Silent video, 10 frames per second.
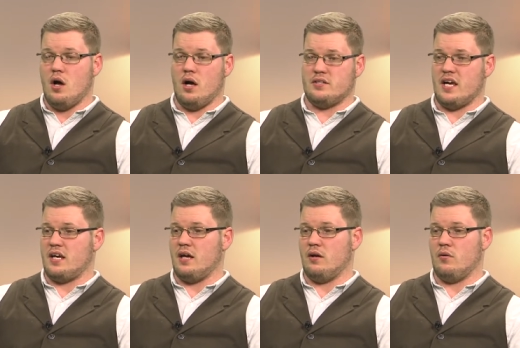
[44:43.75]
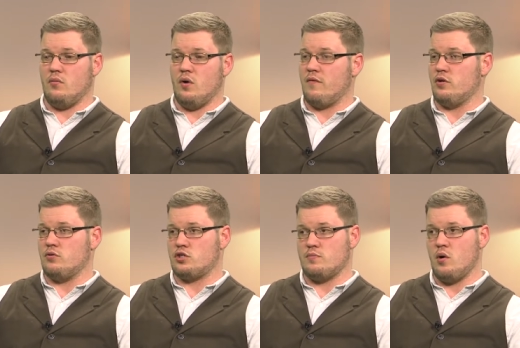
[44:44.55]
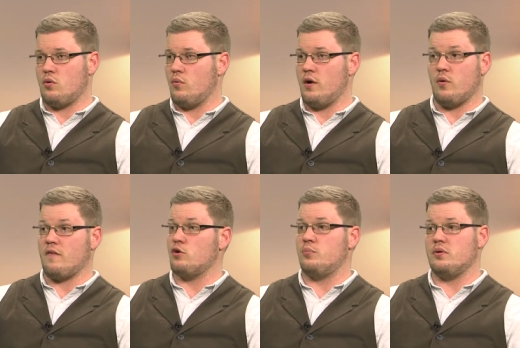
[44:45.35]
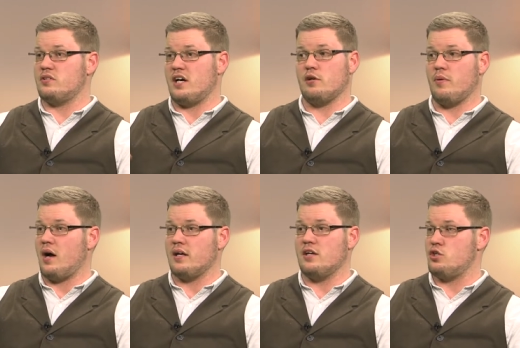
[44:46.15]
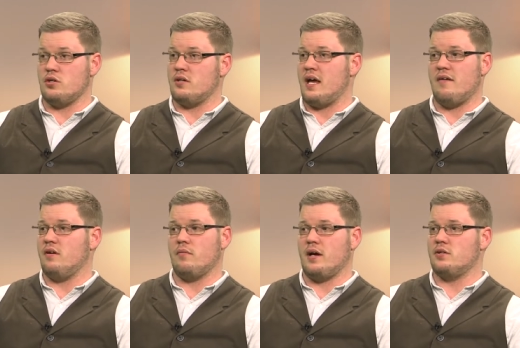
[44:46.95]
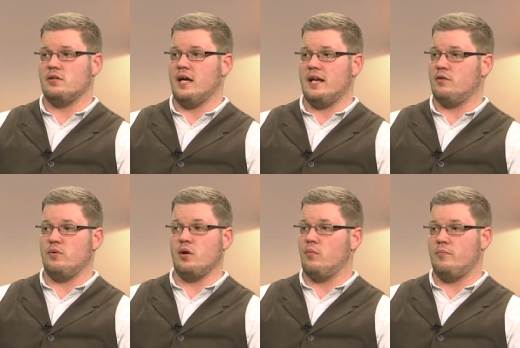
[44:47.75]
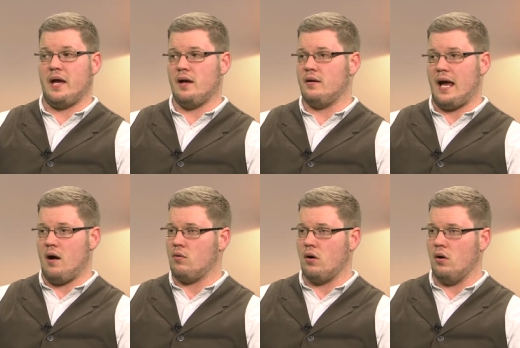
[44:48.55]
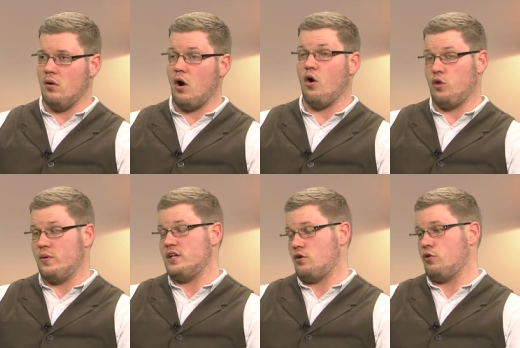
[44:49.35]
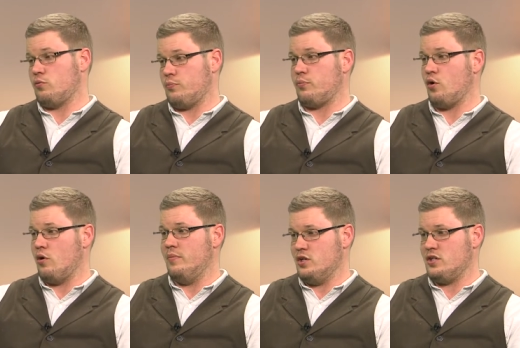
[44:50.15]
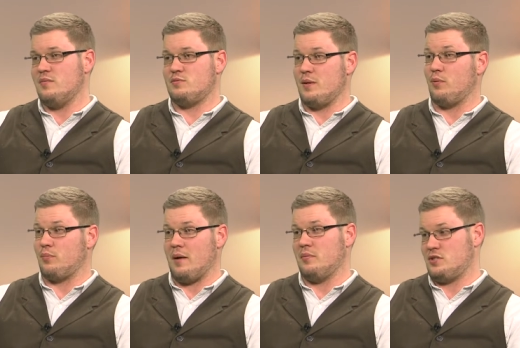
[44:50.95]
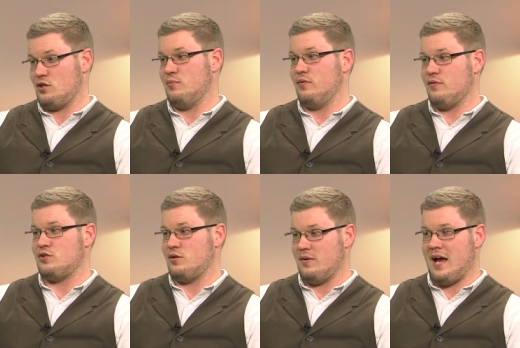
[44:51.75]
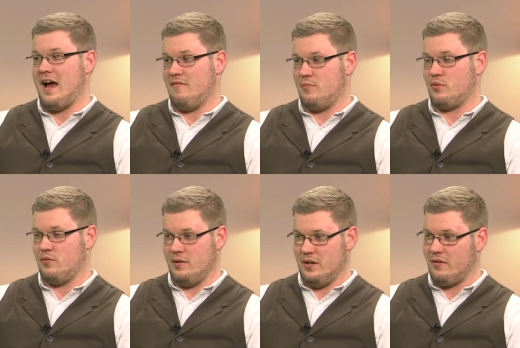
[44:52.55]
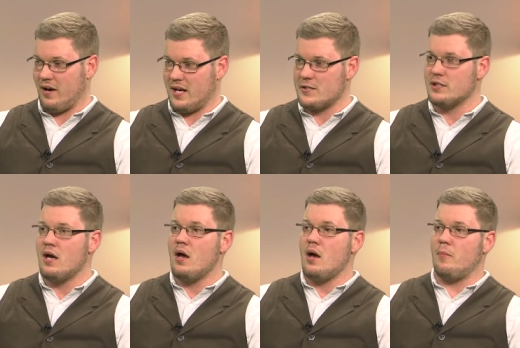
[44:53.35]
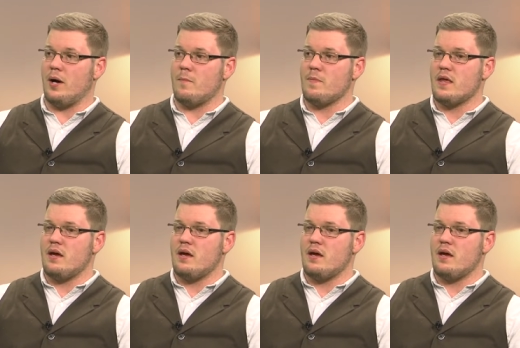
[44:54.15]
uh, taking whatever you smoke away, whatever you put inside your body. It shouldn't have any right to that. We don't ban alcohol, although we did go through prohibition, and people probably still believe we should have it prohibited, right? But